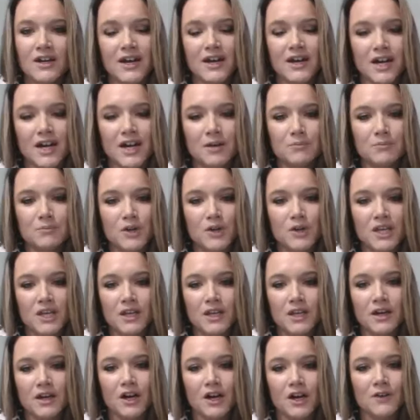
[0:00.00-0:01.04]
um,
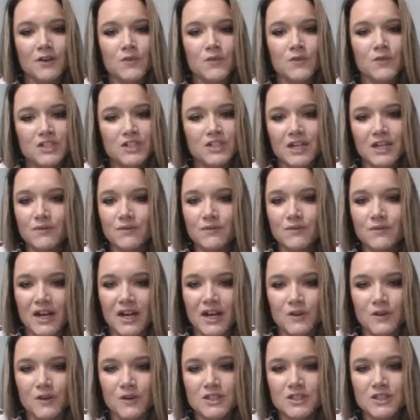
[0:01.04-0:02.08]
bringing our fresh cut
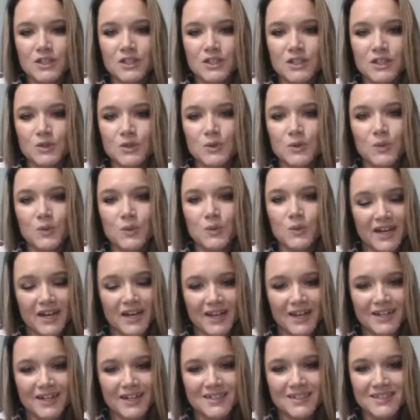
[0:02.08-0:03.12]
flowers to
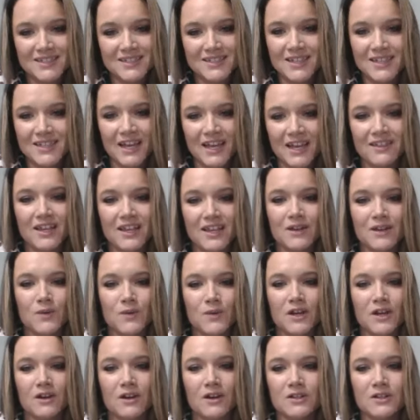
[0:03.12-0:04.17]
weddings. And then
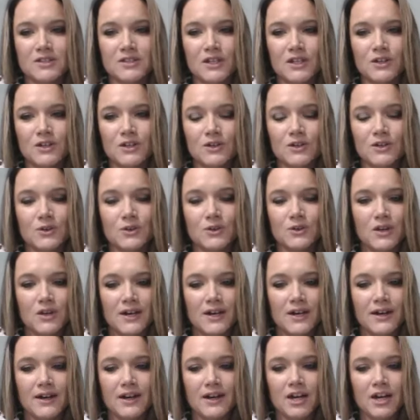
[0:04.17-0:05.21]
we also
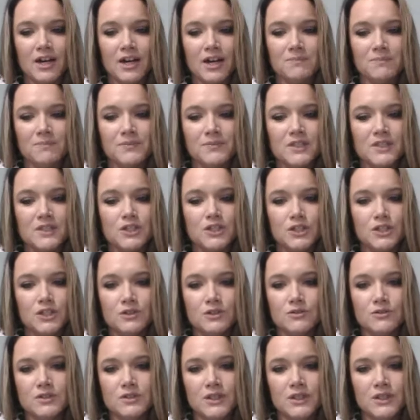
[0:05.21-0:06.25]
um,
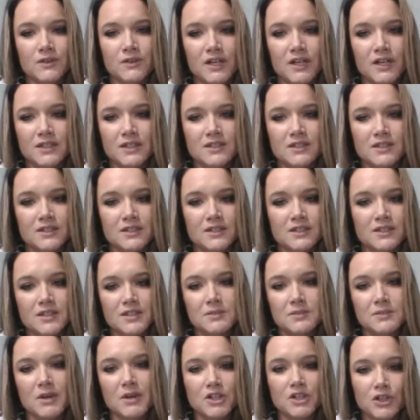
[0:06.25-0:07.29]
do different
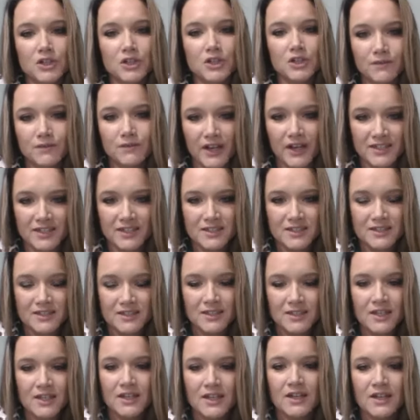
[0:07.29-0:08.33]
special events,
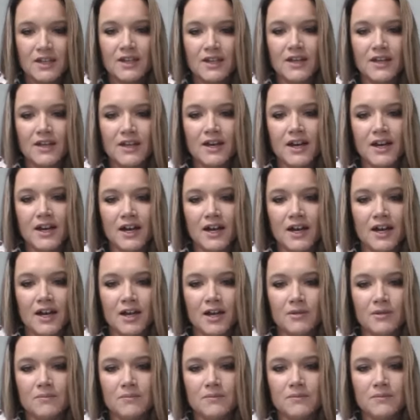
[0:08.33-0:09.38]

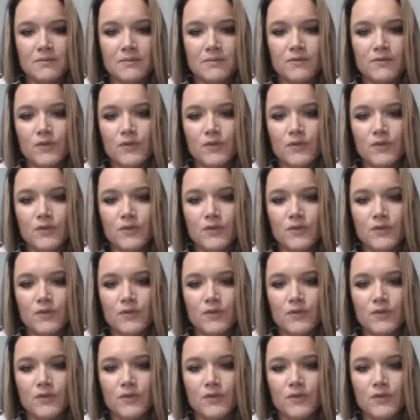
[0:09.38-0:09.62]
um,